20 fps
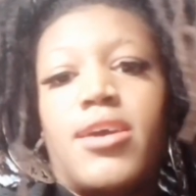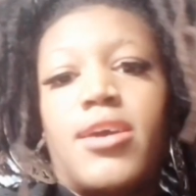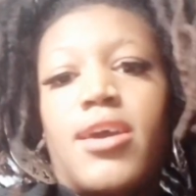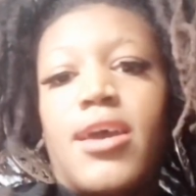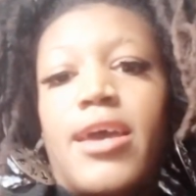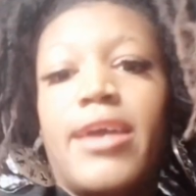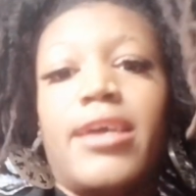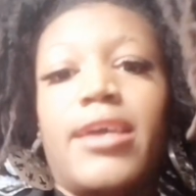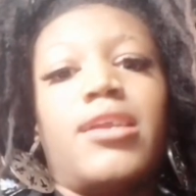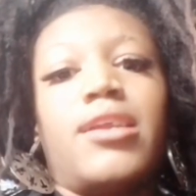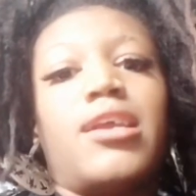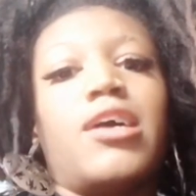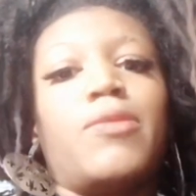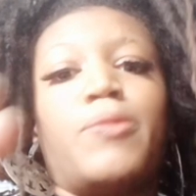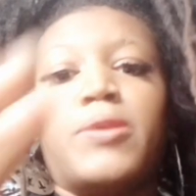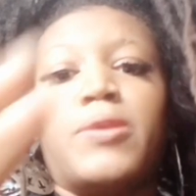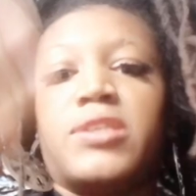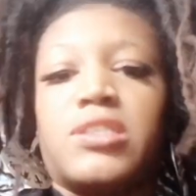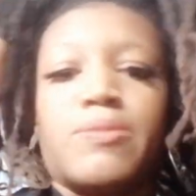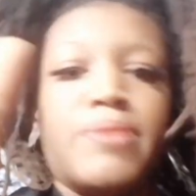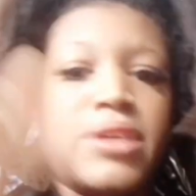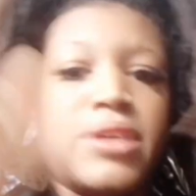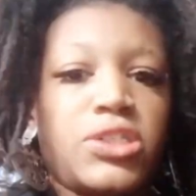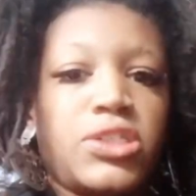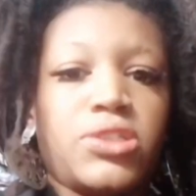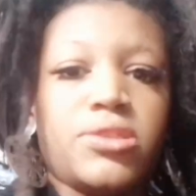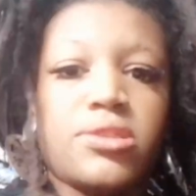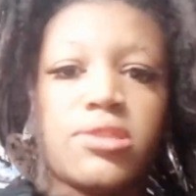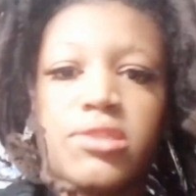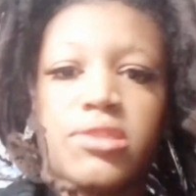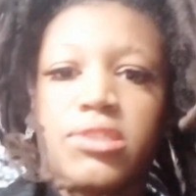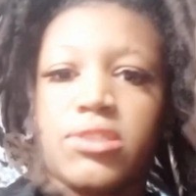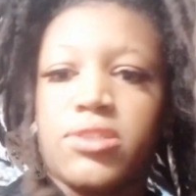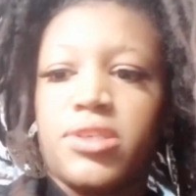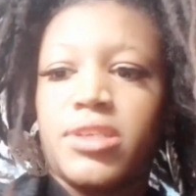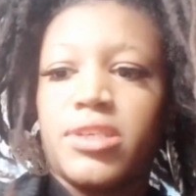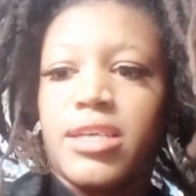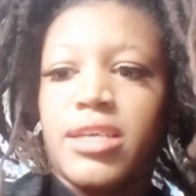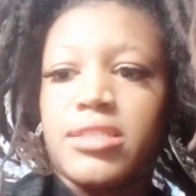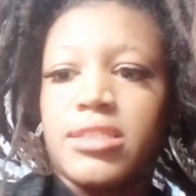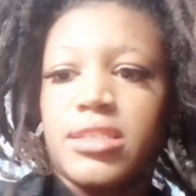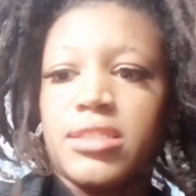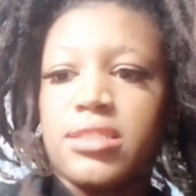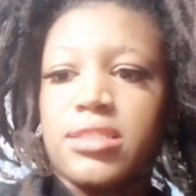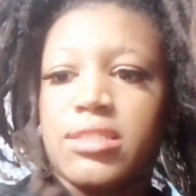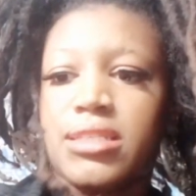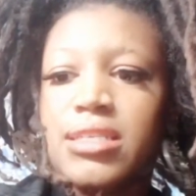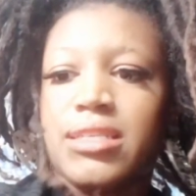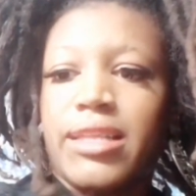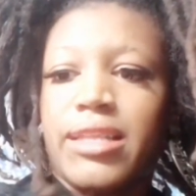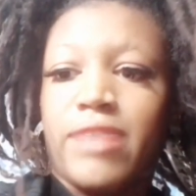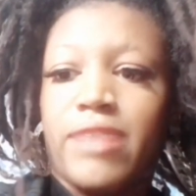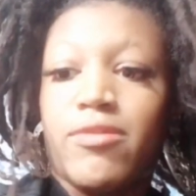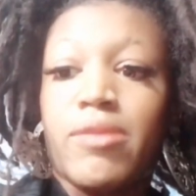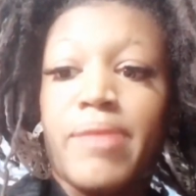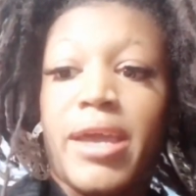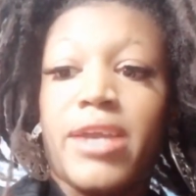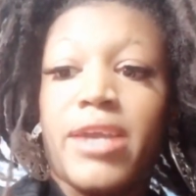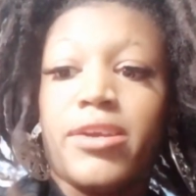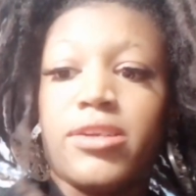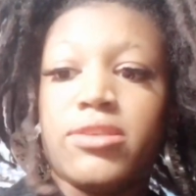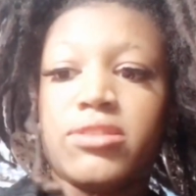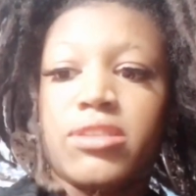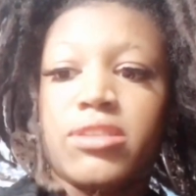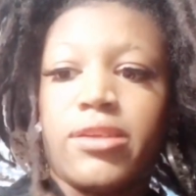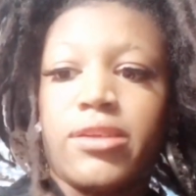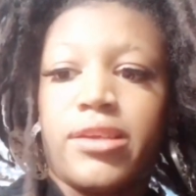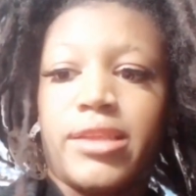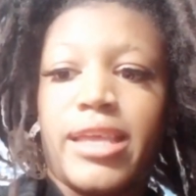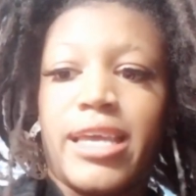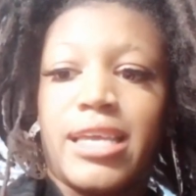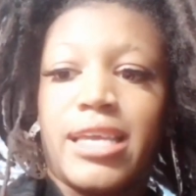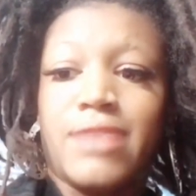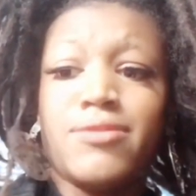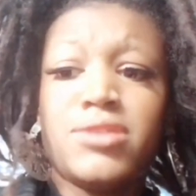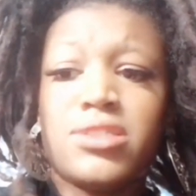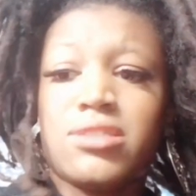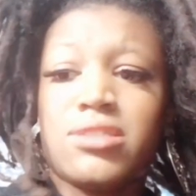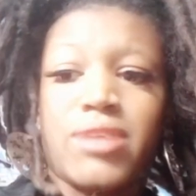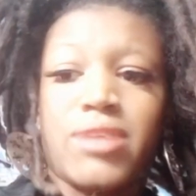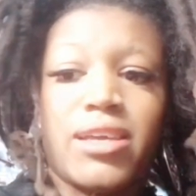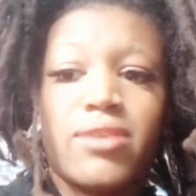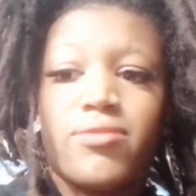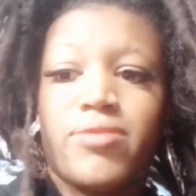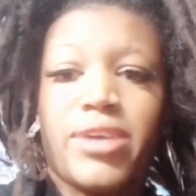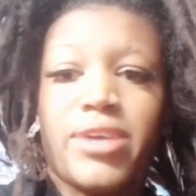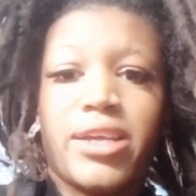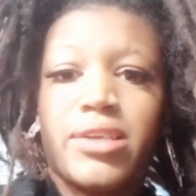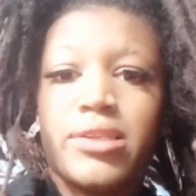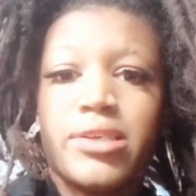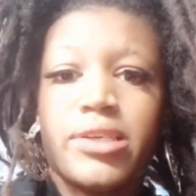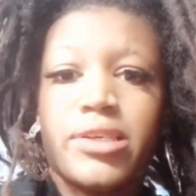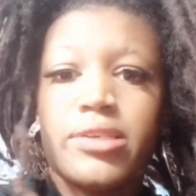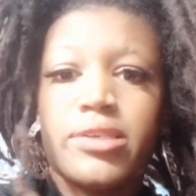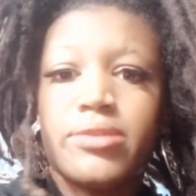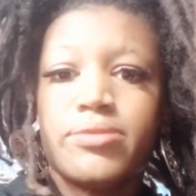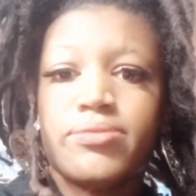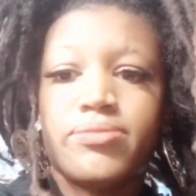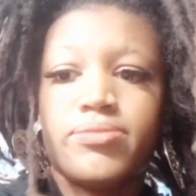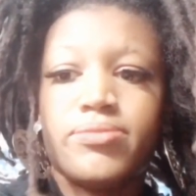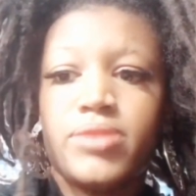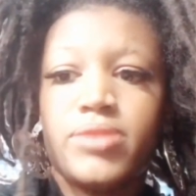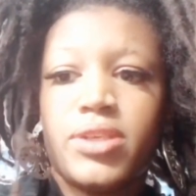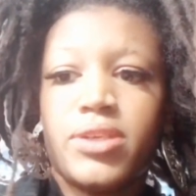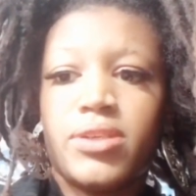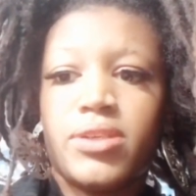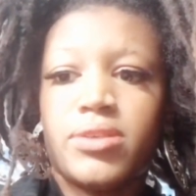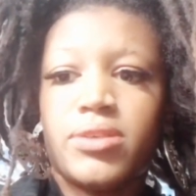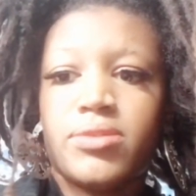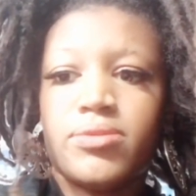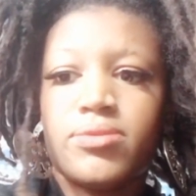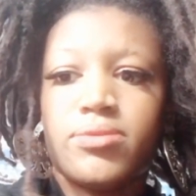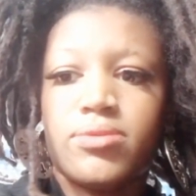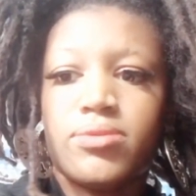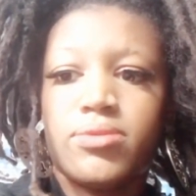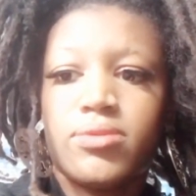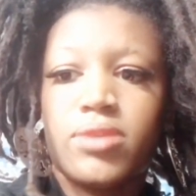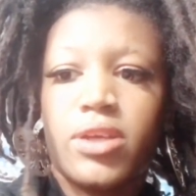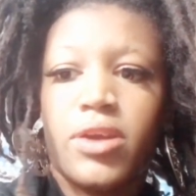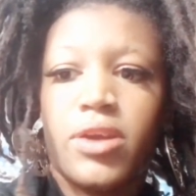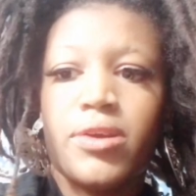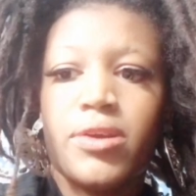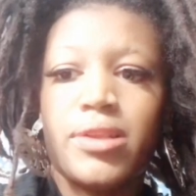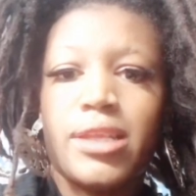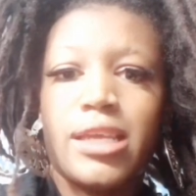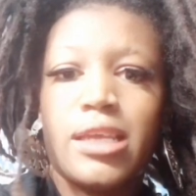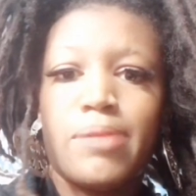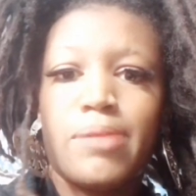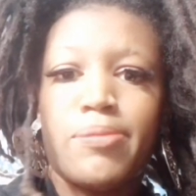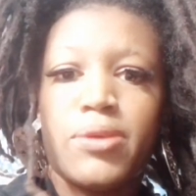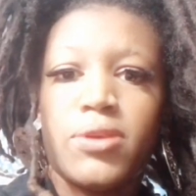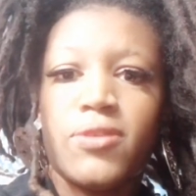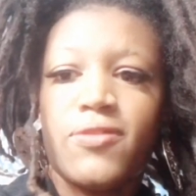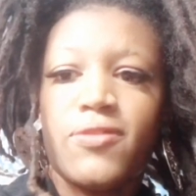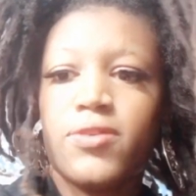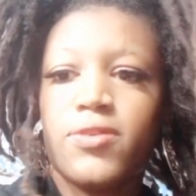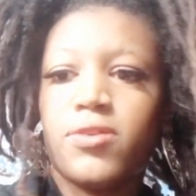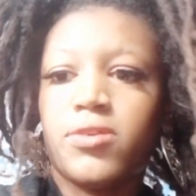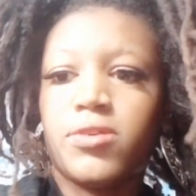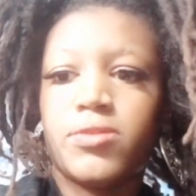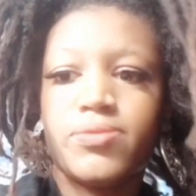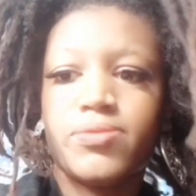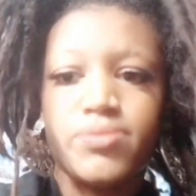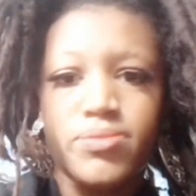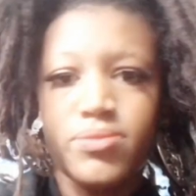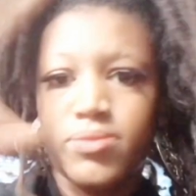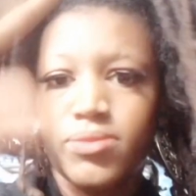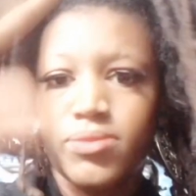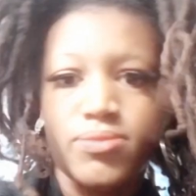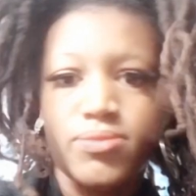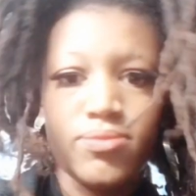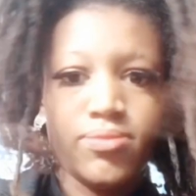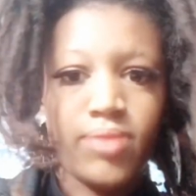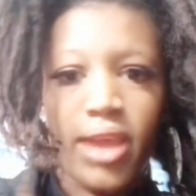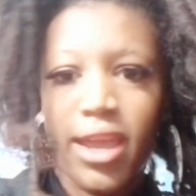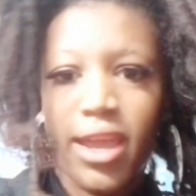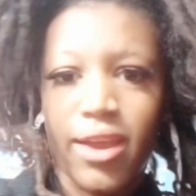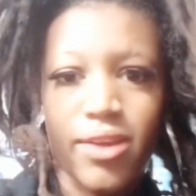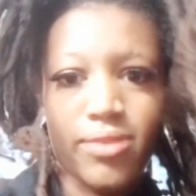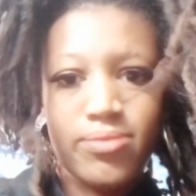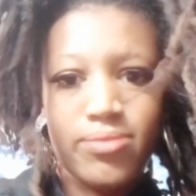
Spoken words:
And I'll put some pictures so you guys can see like what my hair used to look like. It was just like regular, curly, beautiful hair.